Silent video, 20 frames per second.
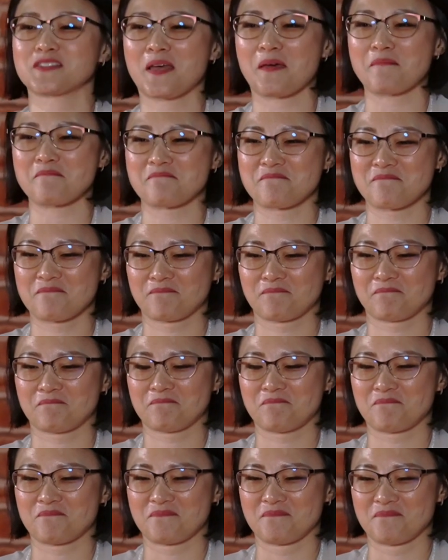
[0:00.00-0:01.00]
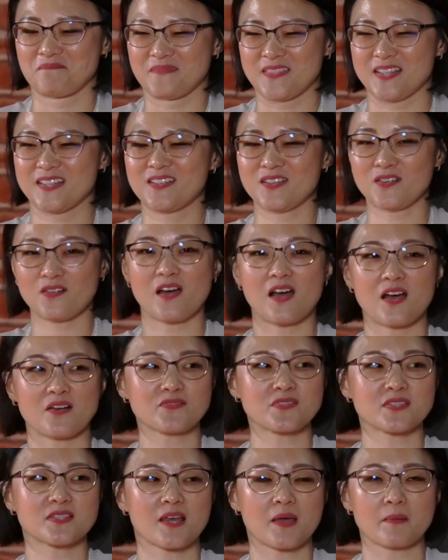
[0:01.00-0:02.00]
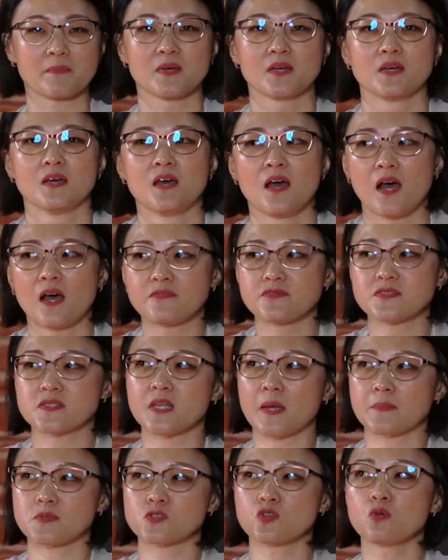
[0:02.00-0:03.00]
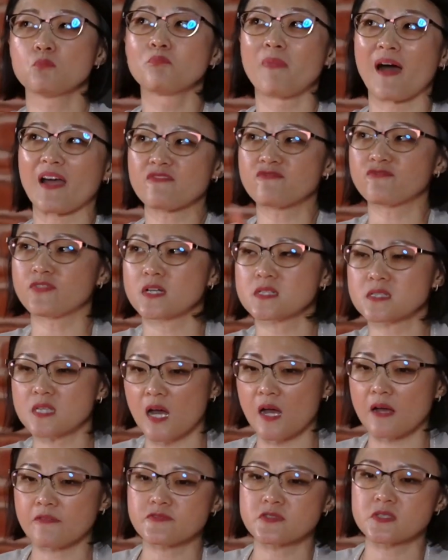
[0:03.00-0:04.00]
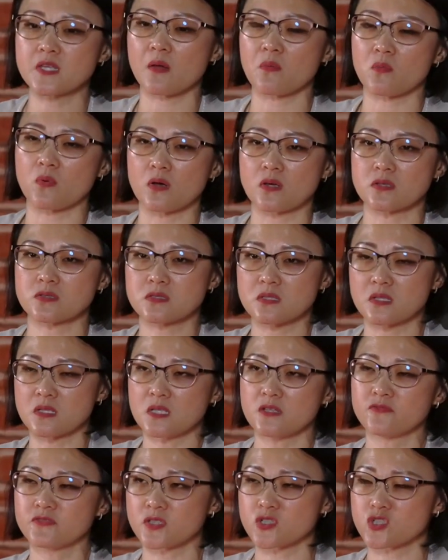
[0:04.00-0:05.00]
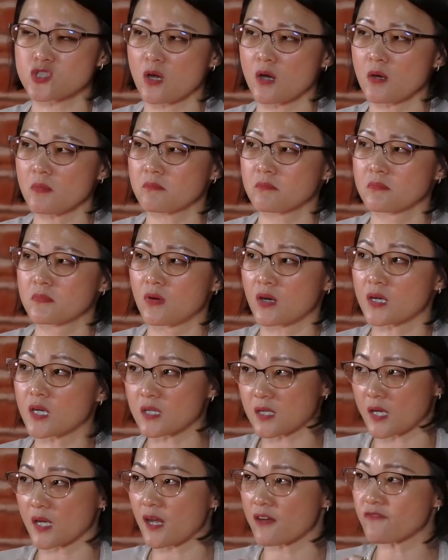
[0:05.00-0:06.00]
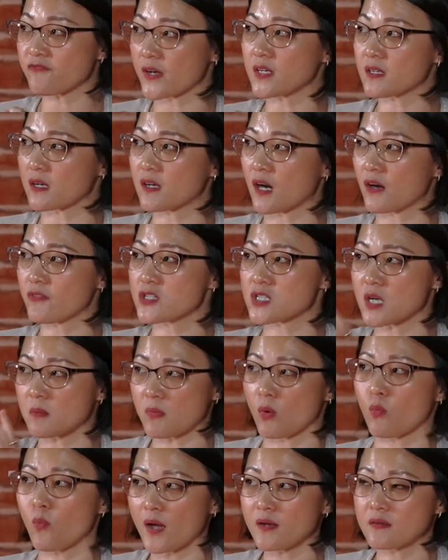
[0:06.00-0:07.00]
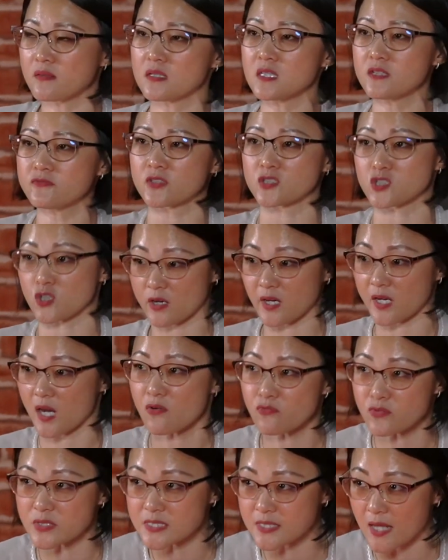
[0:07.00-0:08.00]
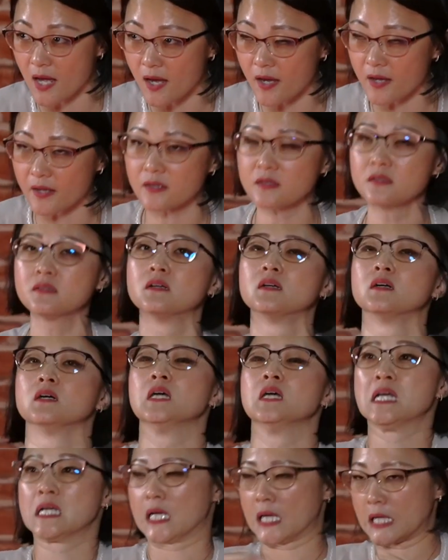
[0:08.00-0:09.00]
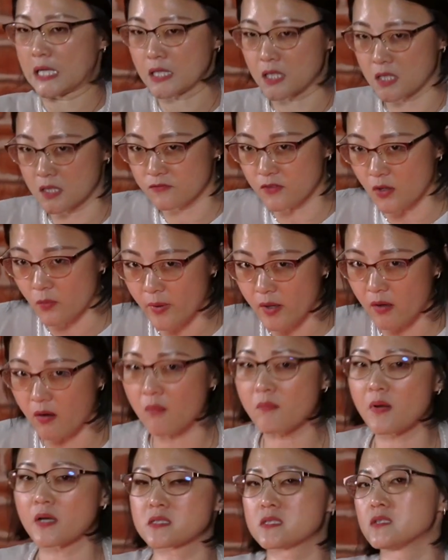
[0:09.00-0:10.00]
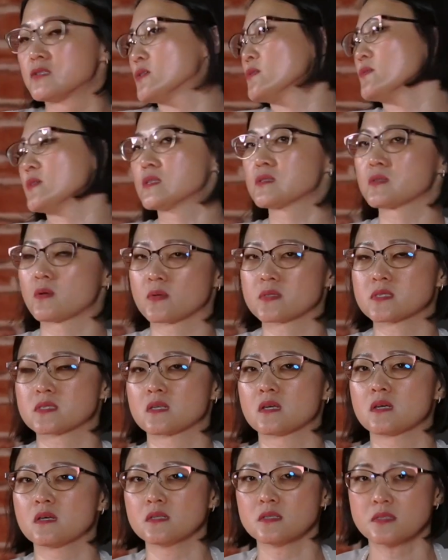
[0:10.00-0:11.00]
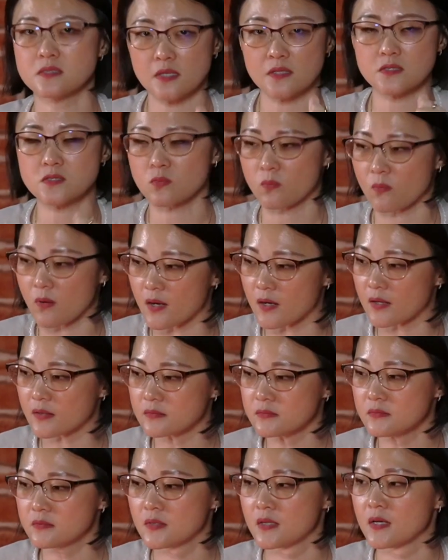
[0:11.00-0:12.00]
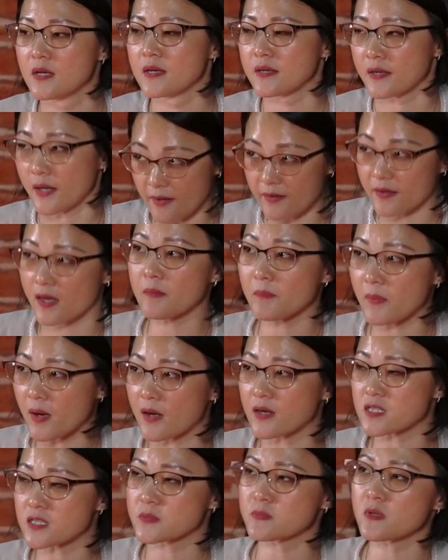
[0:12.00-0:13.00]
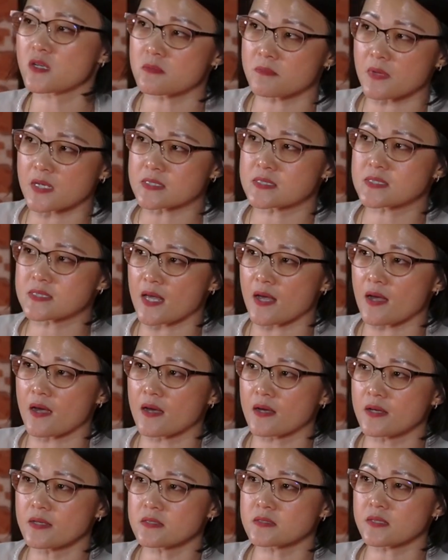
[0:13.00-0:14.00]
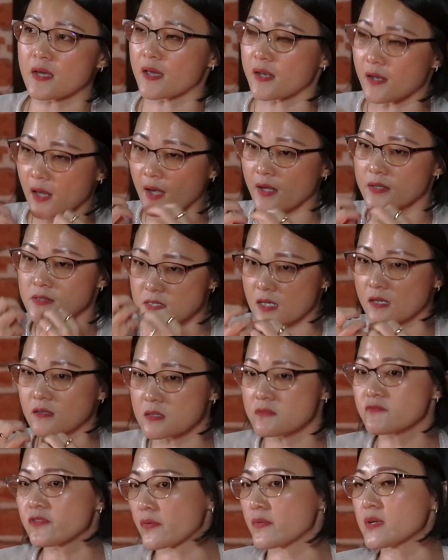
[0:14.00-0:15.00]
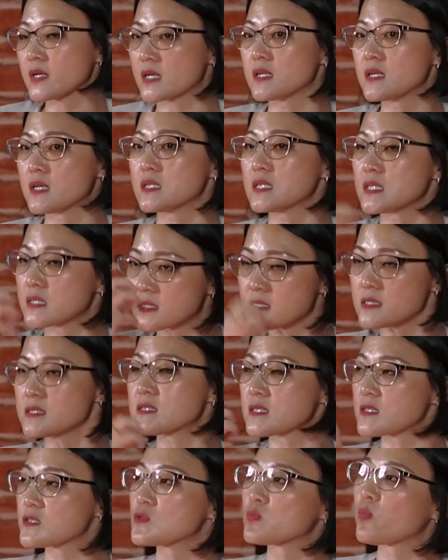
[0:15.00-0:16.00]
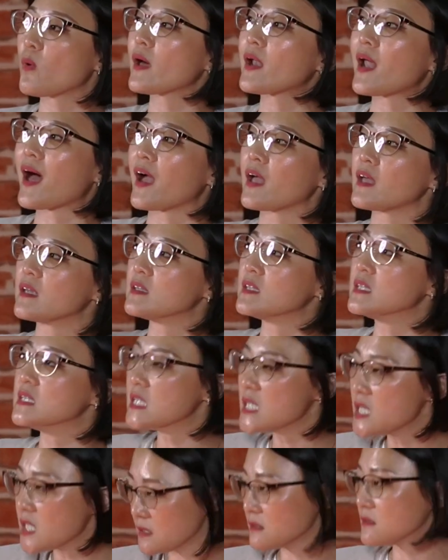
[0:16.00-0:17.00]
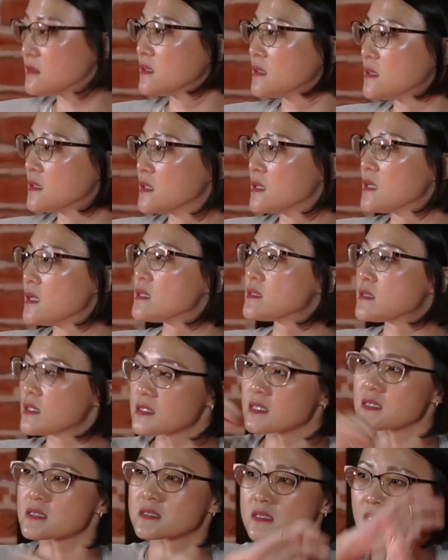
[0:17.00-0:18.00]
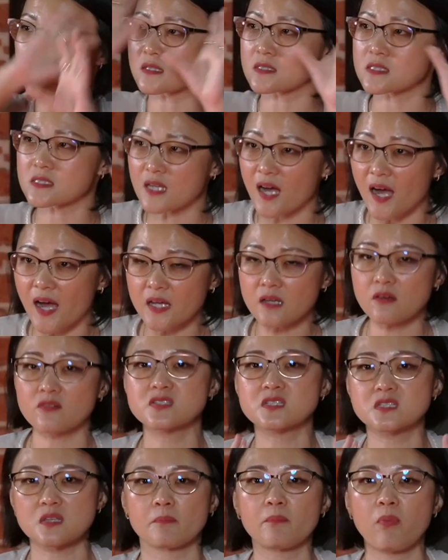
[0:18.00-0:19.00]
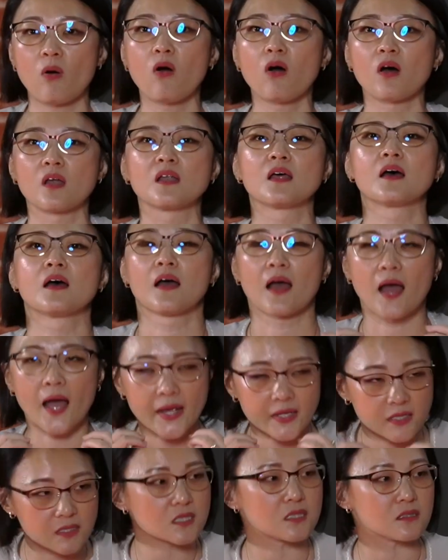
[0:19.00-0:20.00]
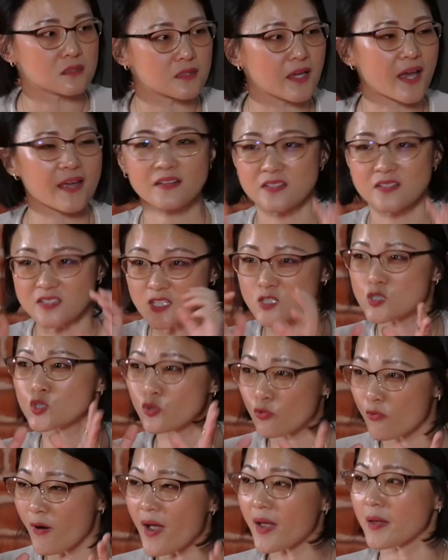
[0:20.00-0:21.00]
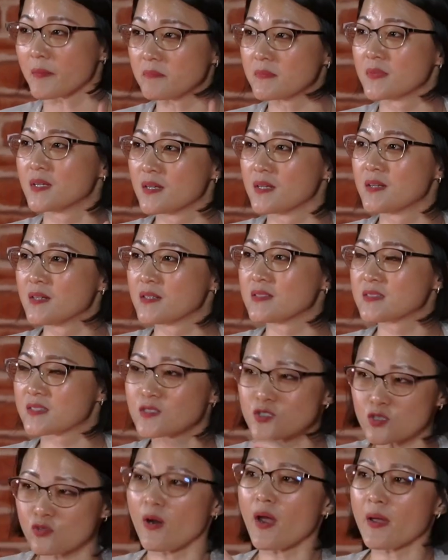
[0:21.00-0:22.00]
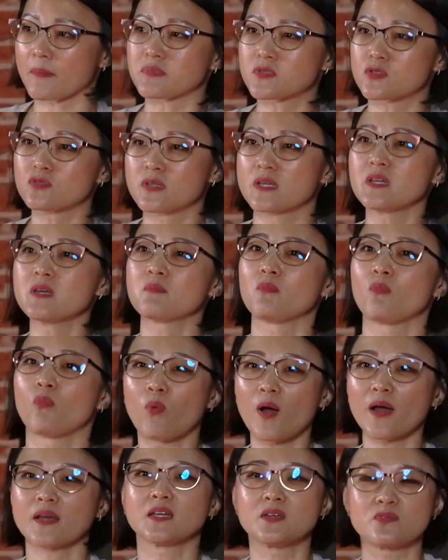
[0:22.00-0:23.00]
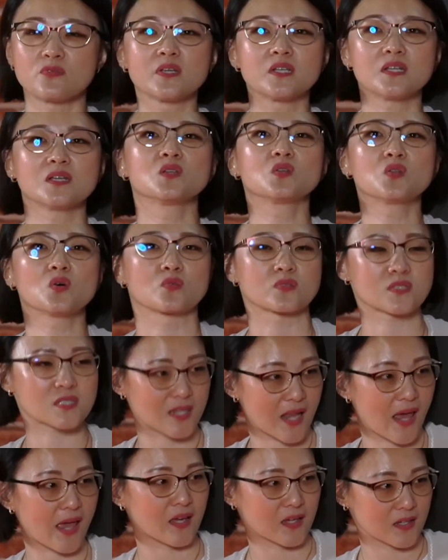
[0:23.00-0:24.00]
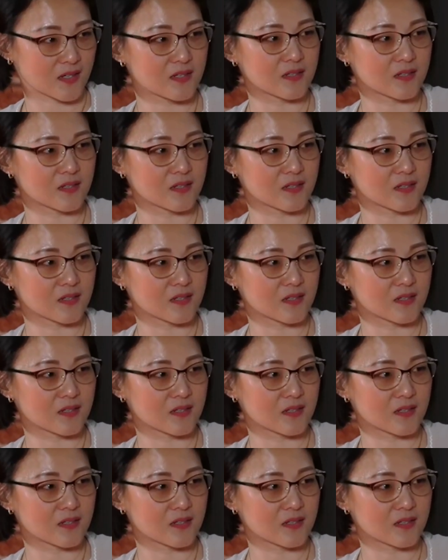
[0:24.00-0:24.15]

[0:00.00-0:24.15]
step? Mm. You know, half step. Half step. So my first half step was leave the job. Okay, can I find the courage? Number one, leave the job. Can I resign? Can I give away all my teaching resources? That's one. Can I get my husband on my side? And I tell him very clearly, this is what I yeah. need. This is the kind of support yeah. I need. And yeah. describe, describe to him what it really looks like.